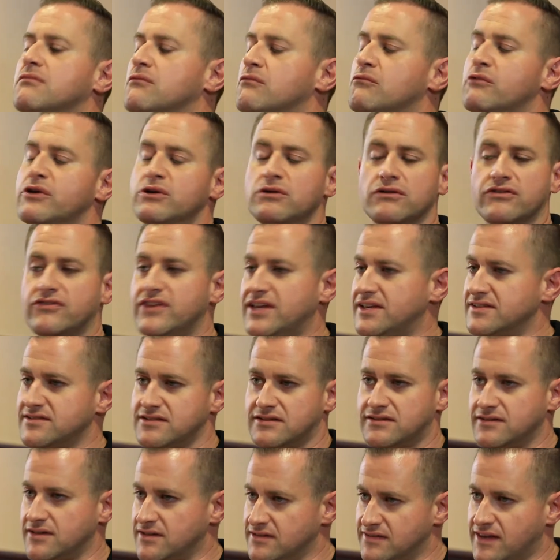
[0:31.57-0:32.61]
real things that
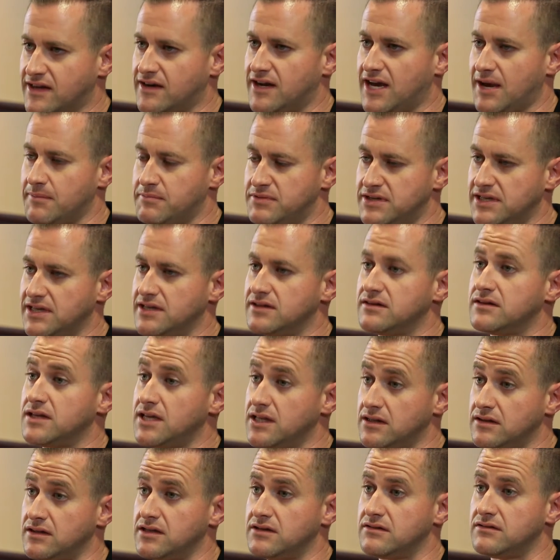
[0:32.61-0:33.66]
are happening
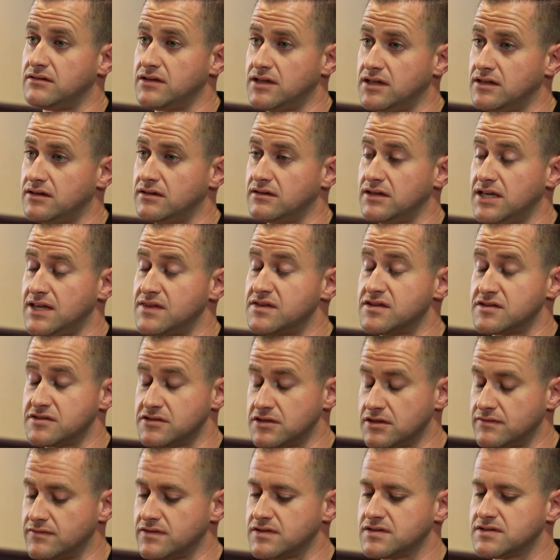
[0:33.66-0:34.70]
in the
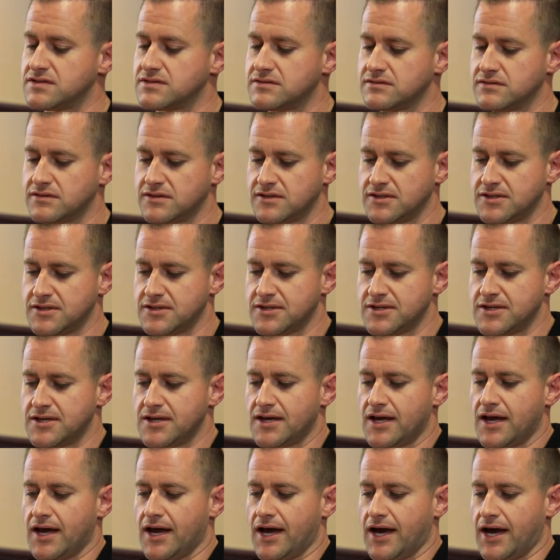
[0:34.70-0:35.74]
service.
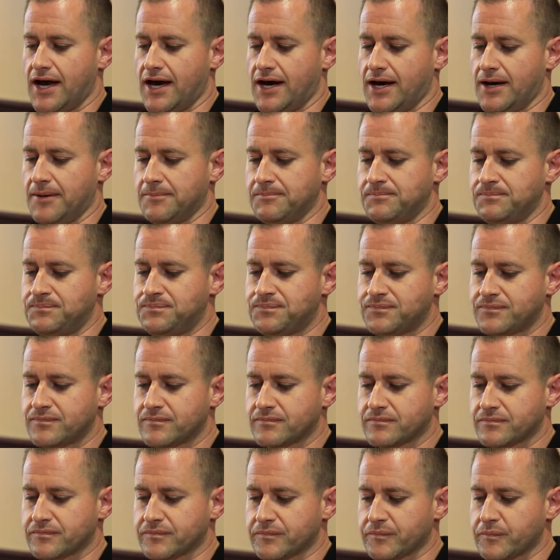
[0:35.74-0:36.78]
And
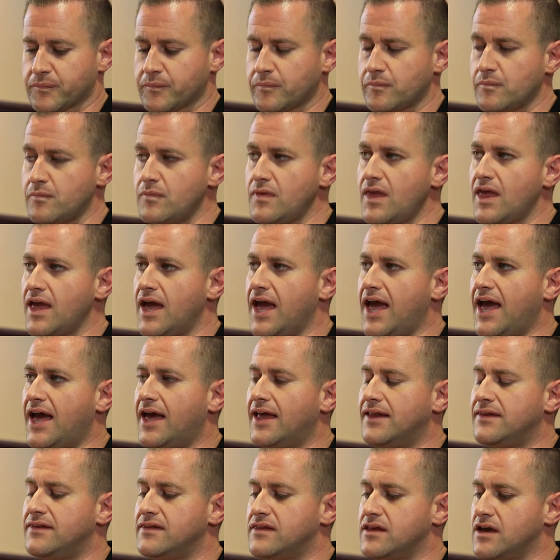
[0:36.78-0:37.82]

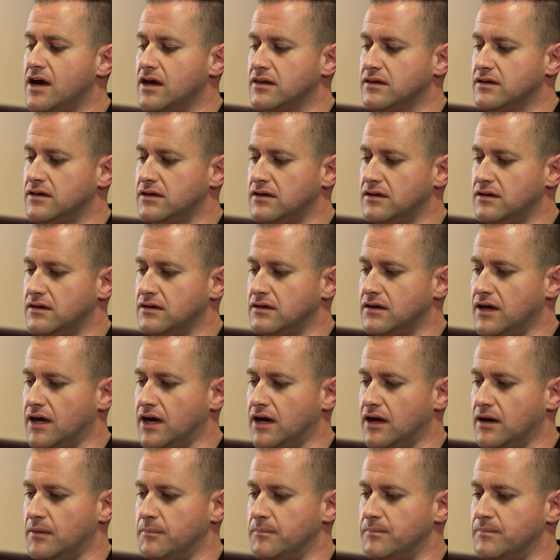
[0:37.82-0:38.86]
the other
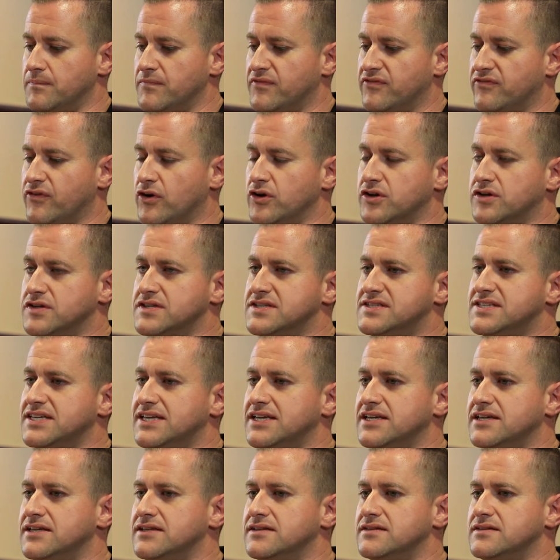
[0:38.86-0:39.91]
focus
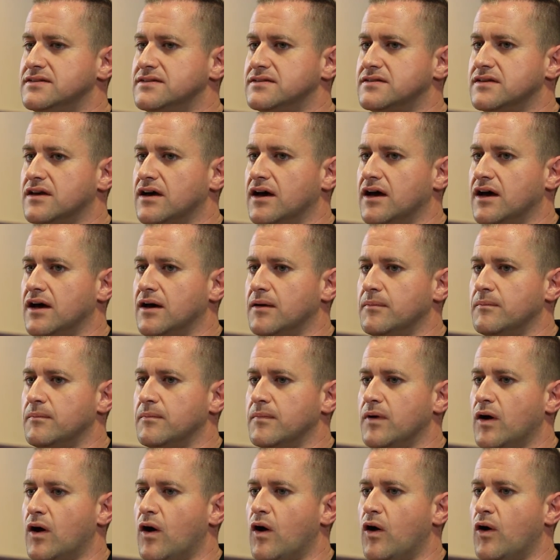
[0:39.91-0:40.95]
is
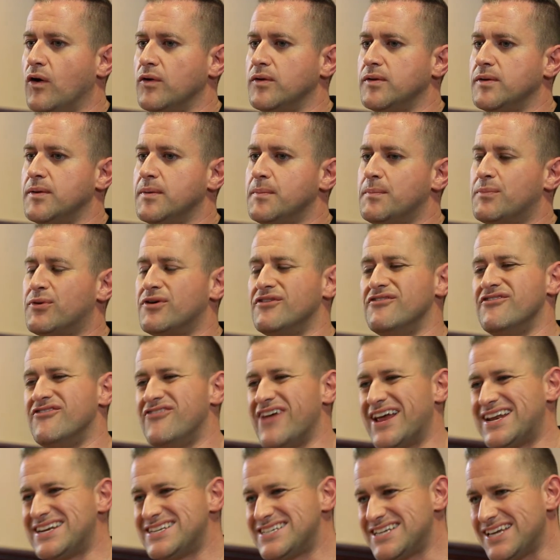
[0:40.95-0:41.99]
on
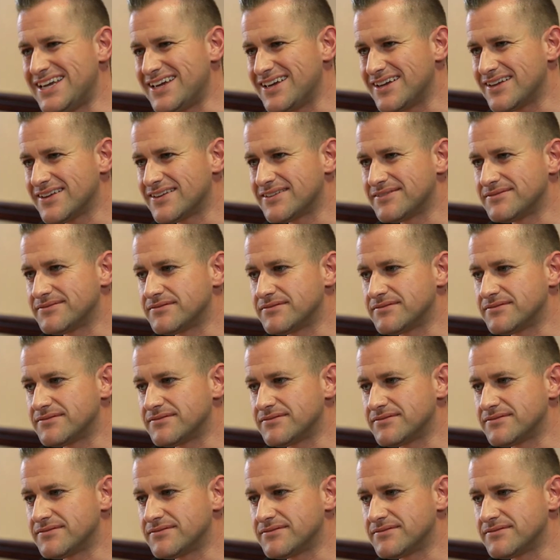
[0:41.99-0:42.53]
preventing